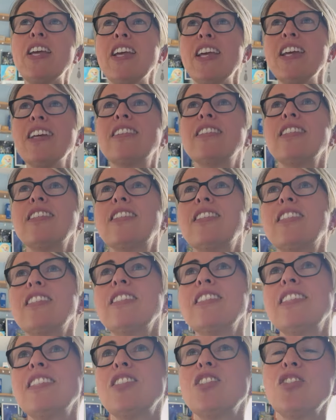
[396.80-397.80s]

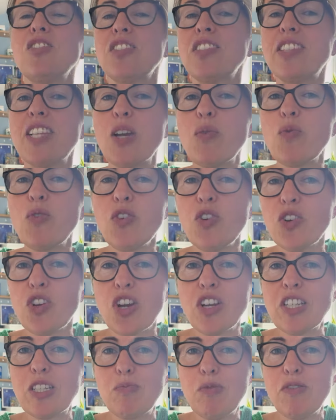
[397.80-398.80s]
existence. It's not to say we're not
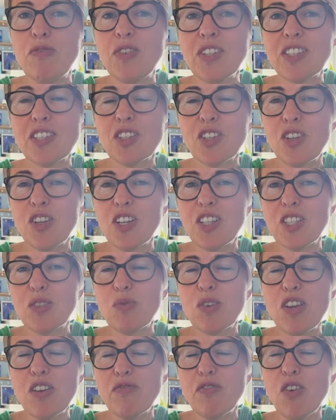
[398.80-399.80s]
going to be physical as
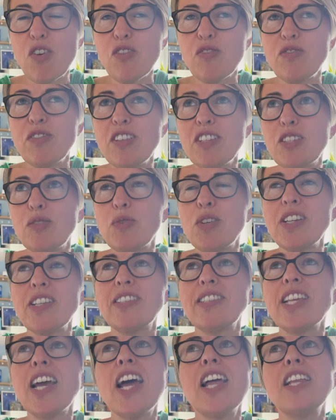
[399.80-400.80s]
we evolve and as we
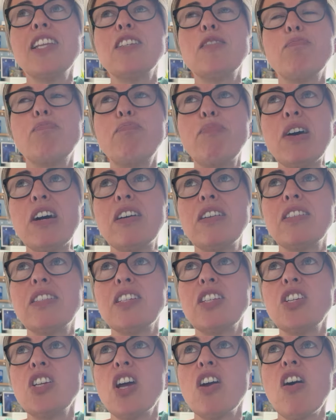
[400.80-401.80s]
ascend, but,
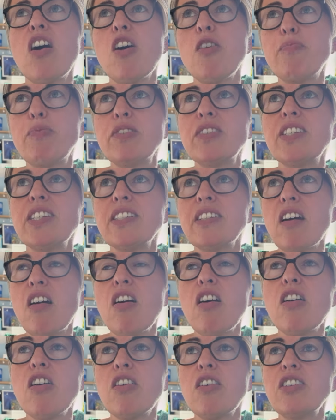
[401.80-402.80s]
you know, our bodies
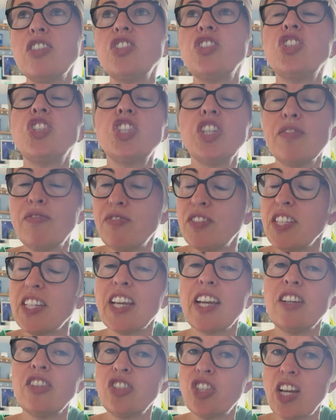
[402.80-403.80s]
are
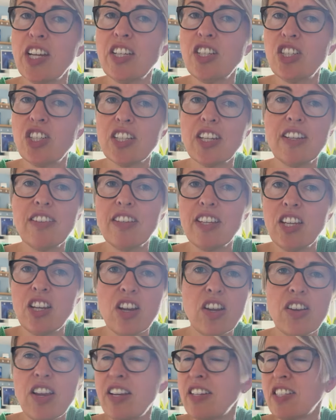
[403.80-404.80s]
shifting and changing. And, you
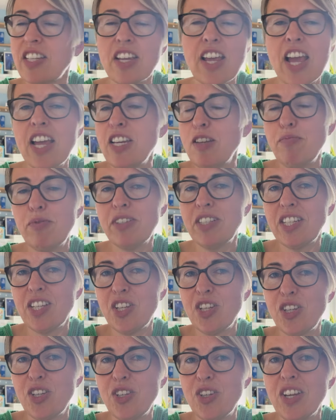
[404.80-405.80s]
know, to anybody
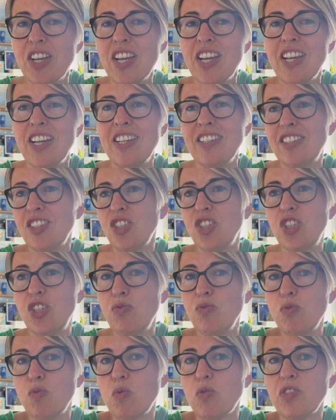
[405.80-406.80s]
who is in
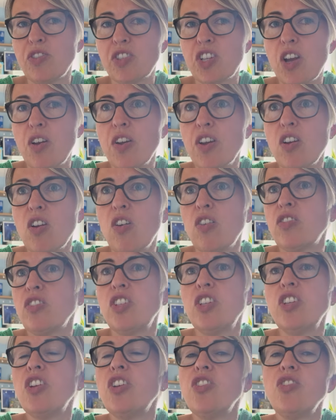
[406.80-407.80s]
tune with what's going on,
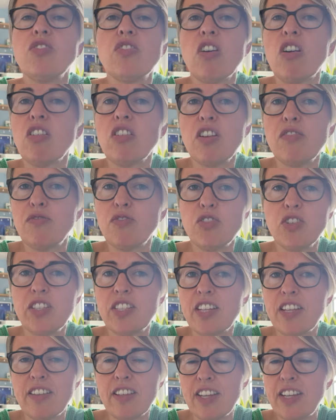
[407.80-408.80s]
you know, you can't avoid
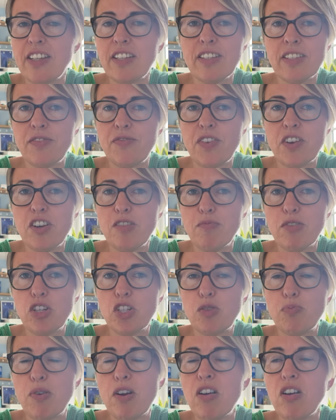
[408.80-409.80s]
it. It is very
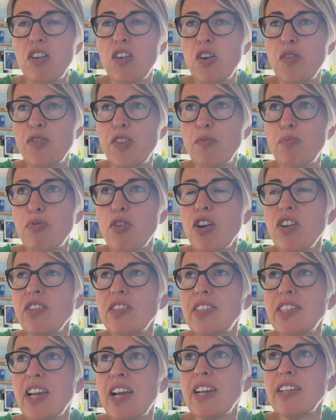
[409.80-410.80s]
much part of the
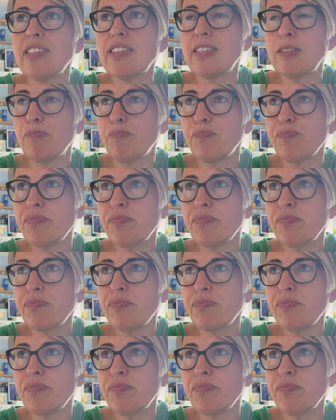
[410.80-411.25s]
process.